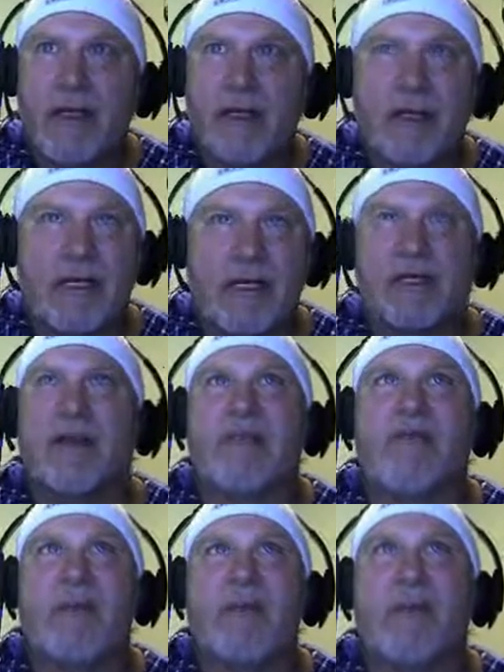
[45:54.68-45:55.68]
It's also
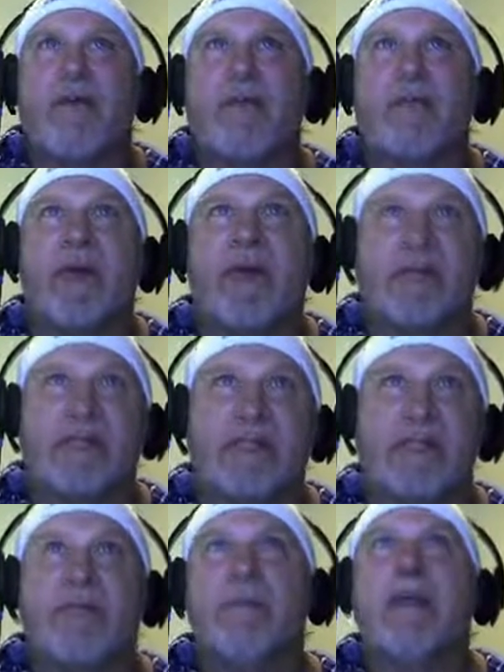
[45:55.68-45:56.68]
the female reproductive
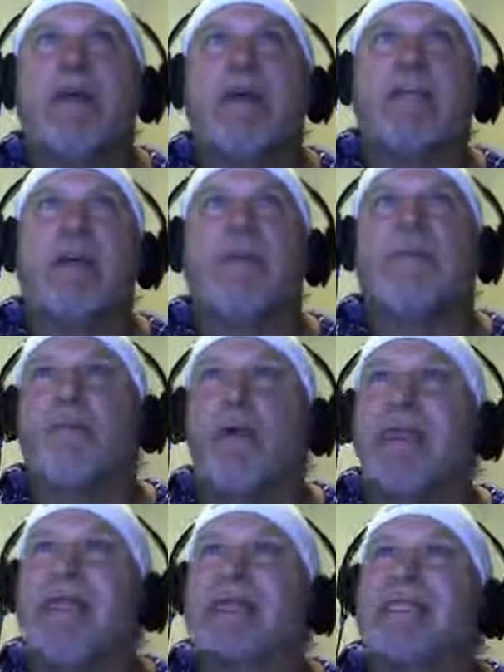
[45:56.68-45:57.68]
system. So the
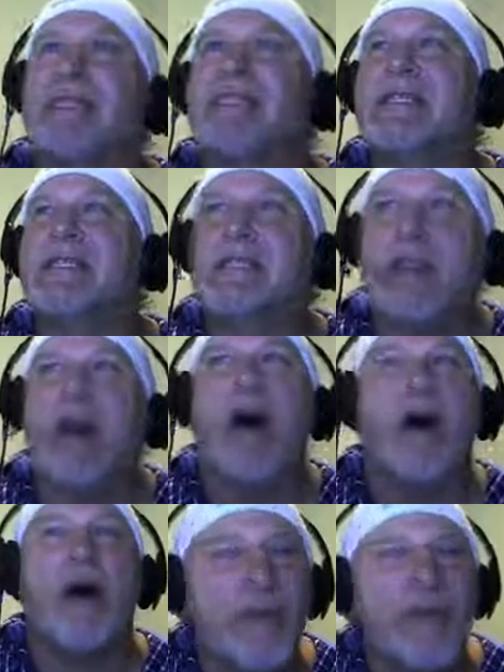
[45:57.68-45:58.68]
point is, this is the
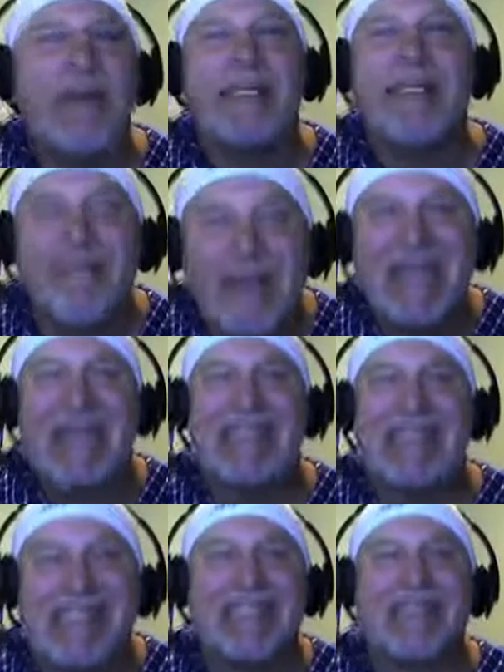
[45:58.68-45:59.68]
other race of
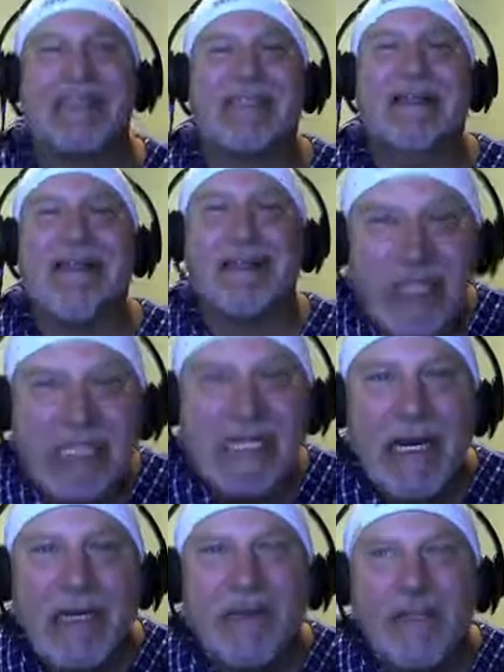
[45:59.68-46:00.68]
beings. This is the
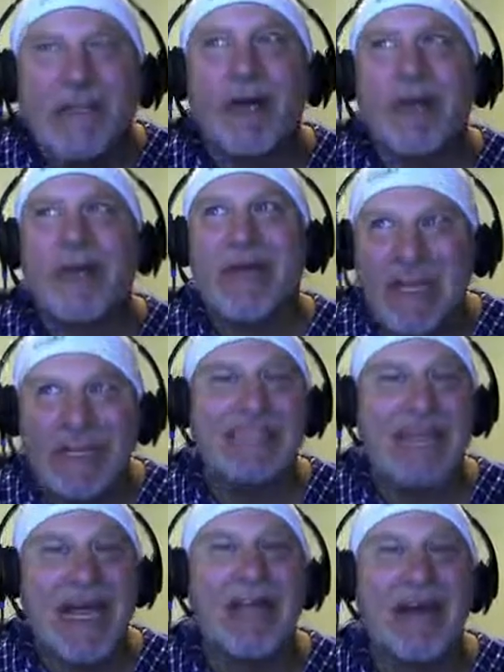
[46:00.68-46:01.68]
seed of the serpent that's
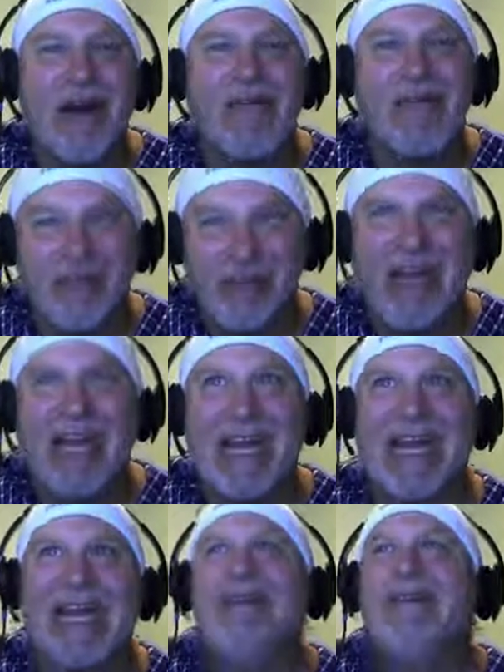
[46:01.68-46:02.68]
taking over the
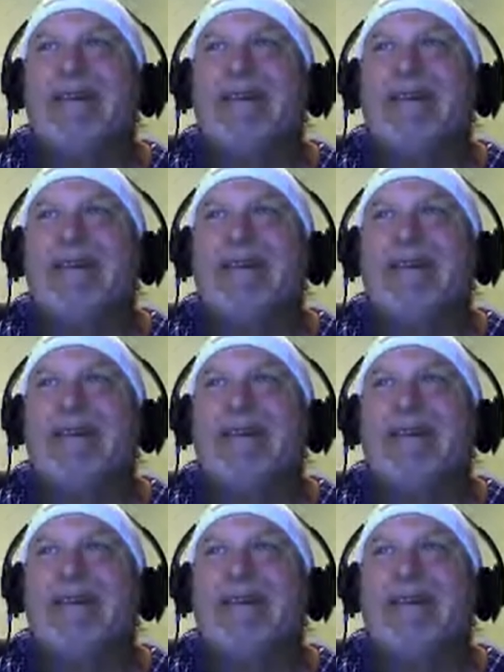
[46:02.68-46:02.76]
planet.